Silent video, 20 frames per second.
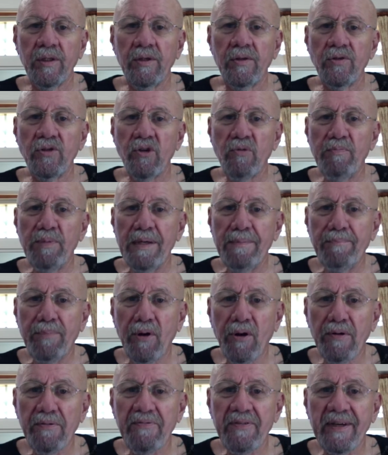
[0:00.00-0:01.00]
to be
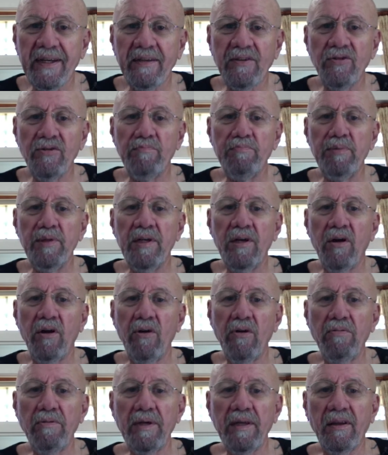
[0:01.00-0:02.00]
perfect, to be
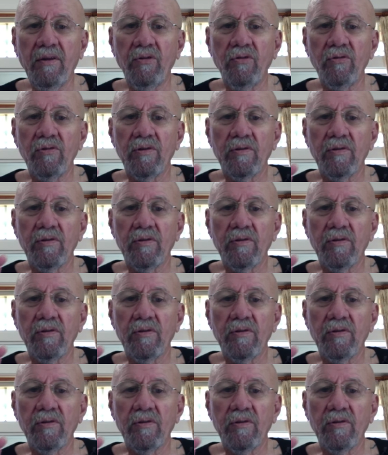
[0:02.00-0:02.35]
always